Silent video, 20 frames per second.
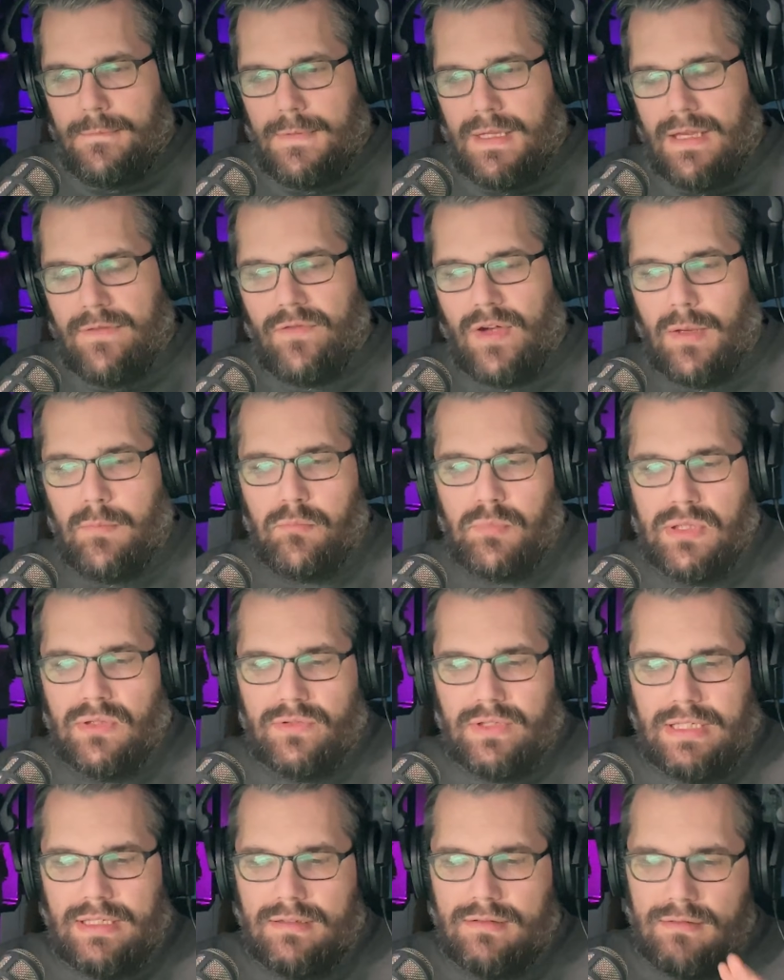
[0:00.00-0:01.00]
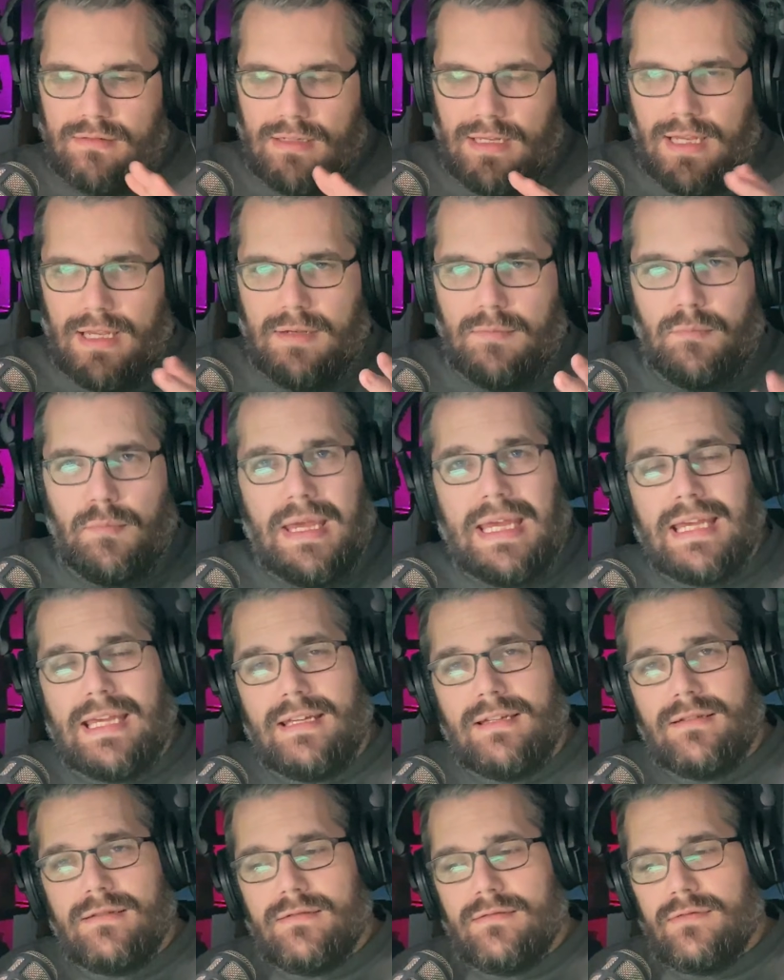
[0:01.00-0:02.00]
If I build it and make
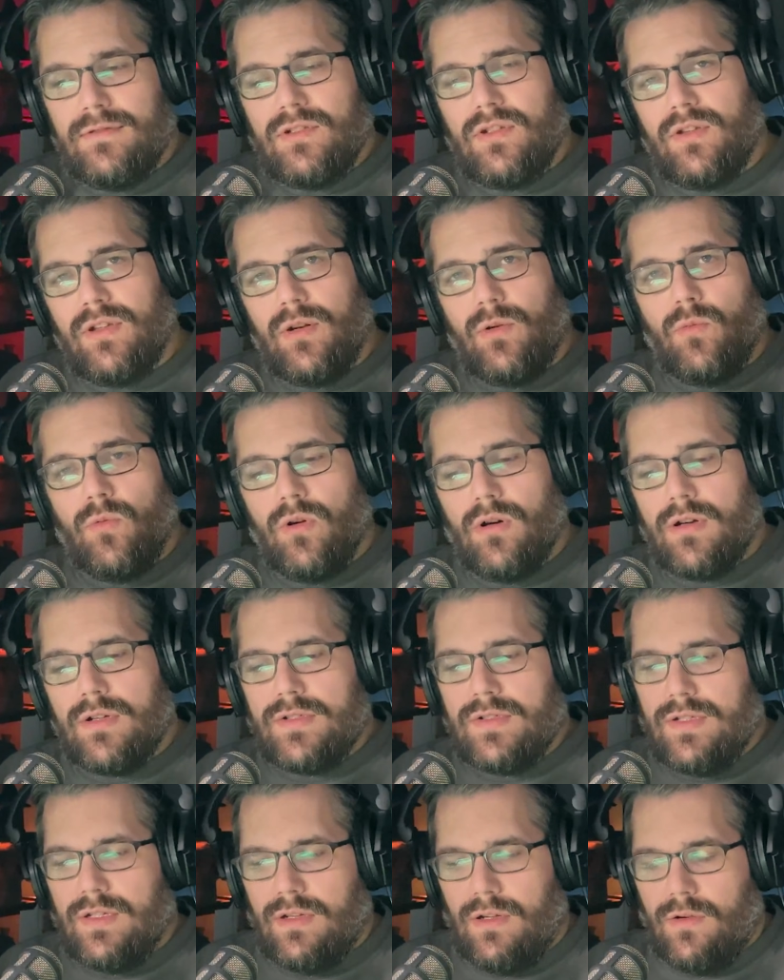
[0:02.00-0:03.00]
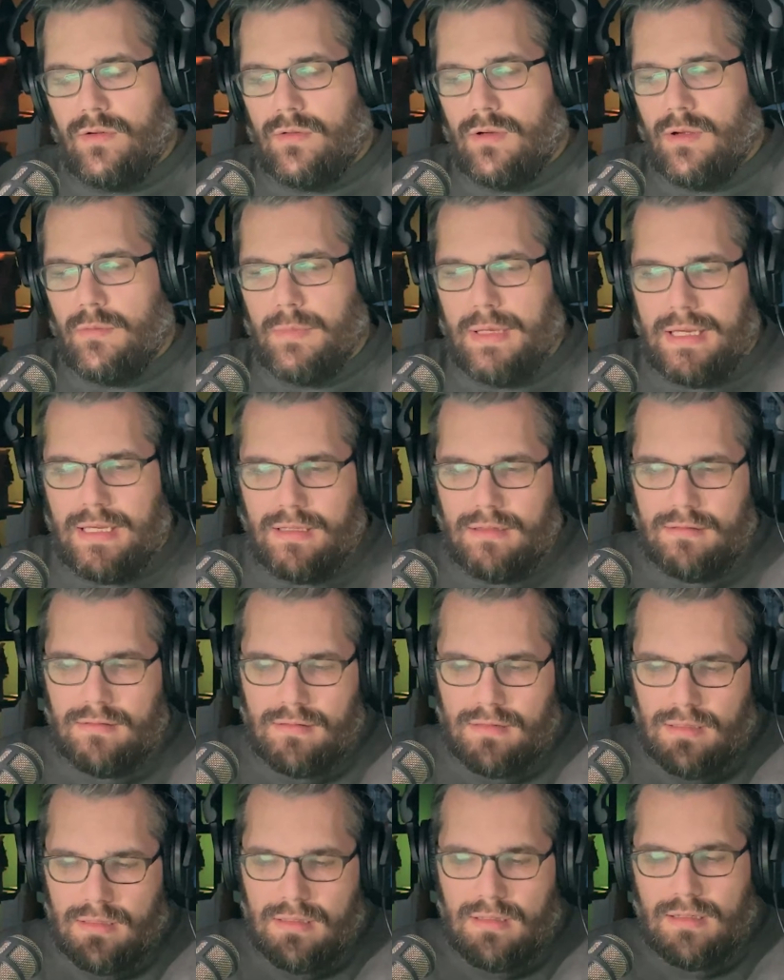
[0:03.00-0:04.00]
it so that it works, I'll make
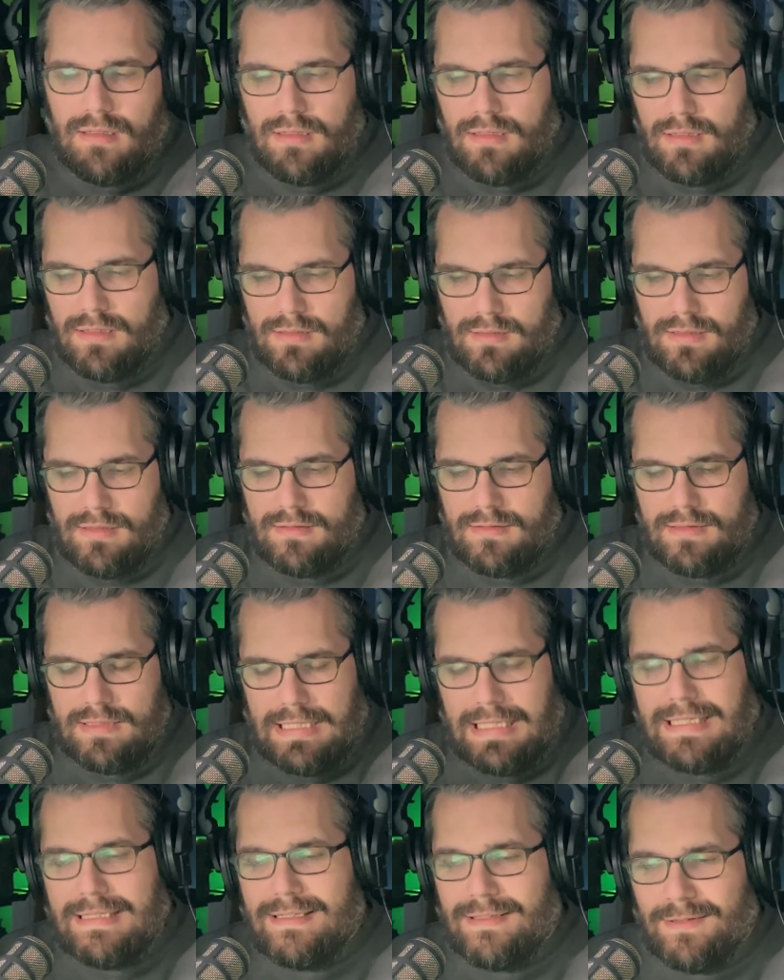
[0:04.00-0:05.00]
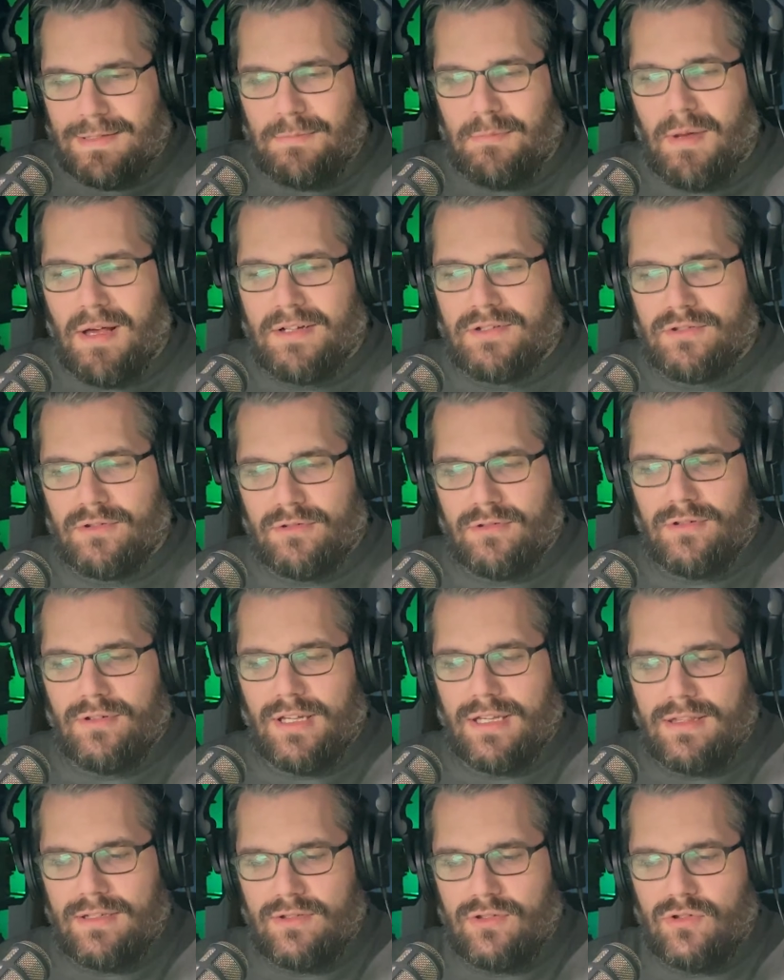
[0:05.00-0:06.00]
it's decently modular.
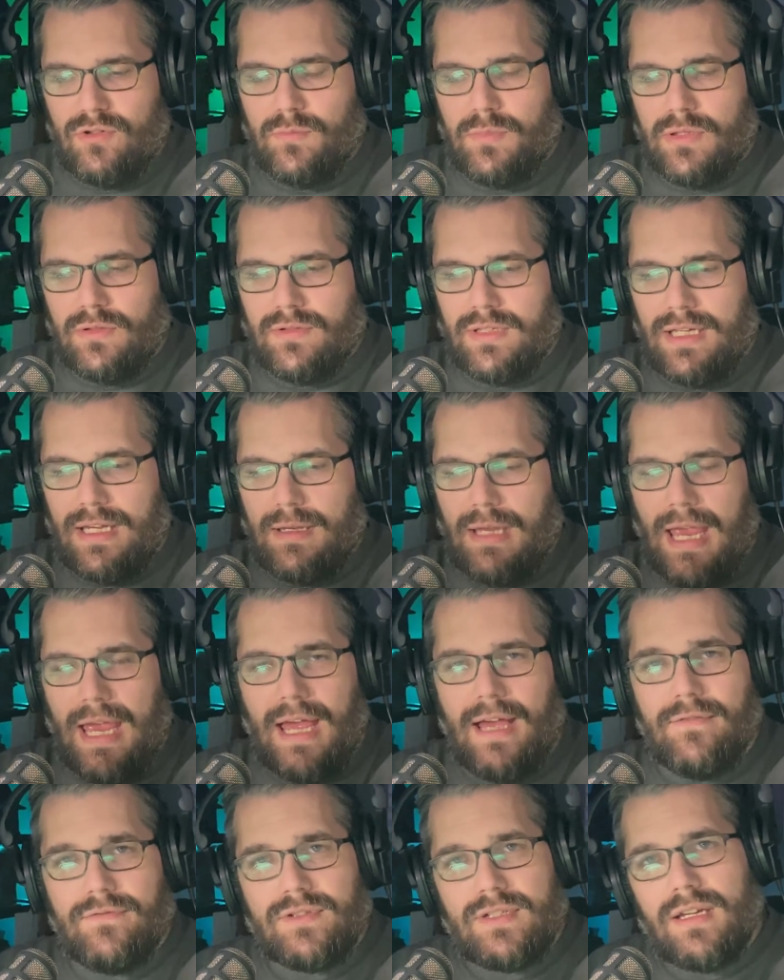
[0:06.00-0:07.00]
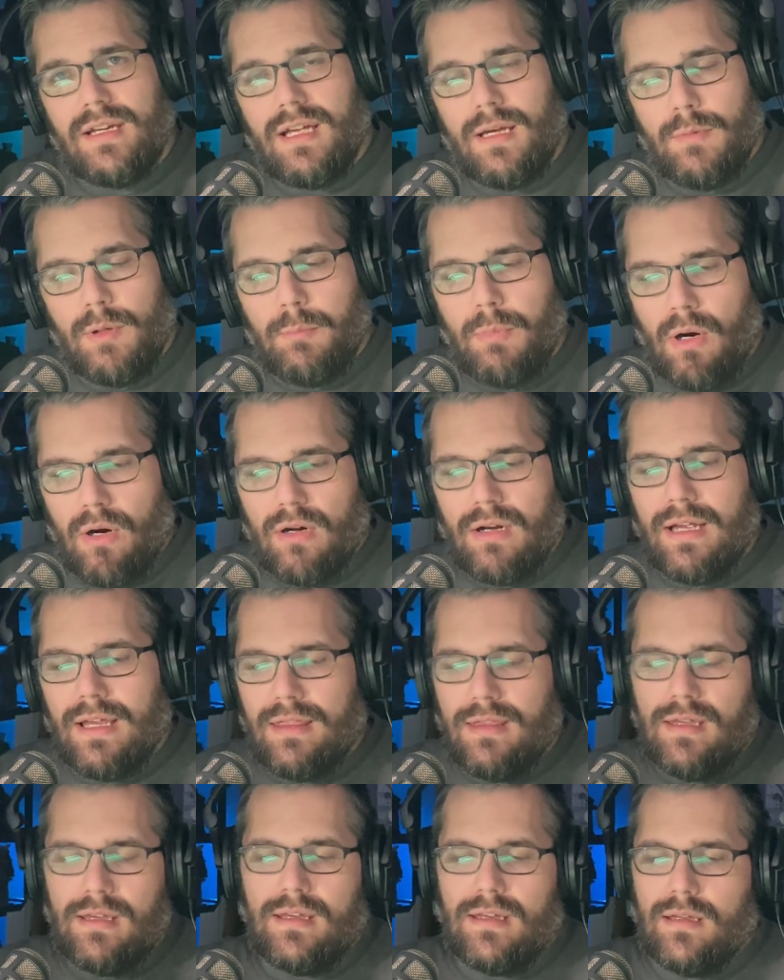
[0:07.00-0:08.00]
Like the two building halves can come apart, I
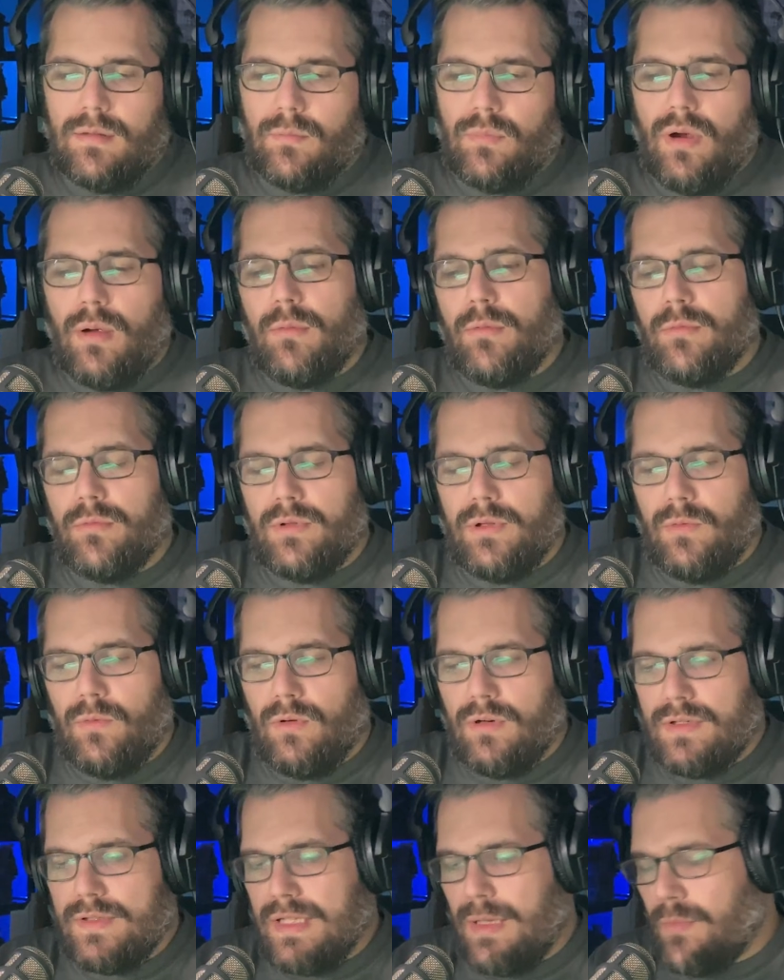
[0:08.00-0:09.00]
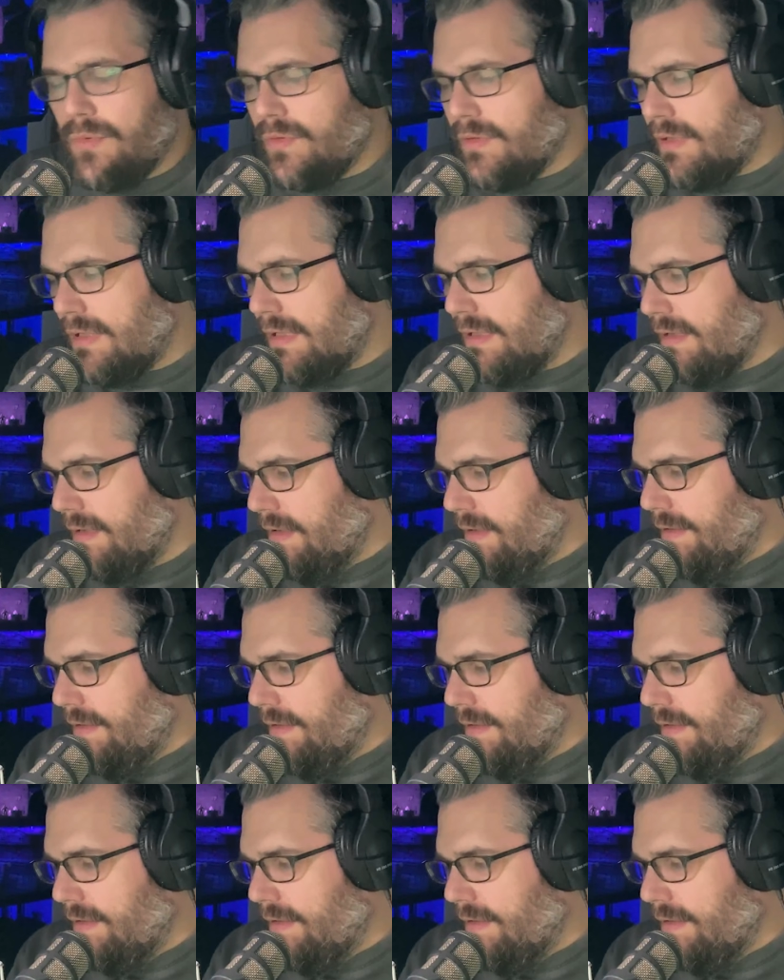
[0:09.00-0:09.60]
think, and probably work separately.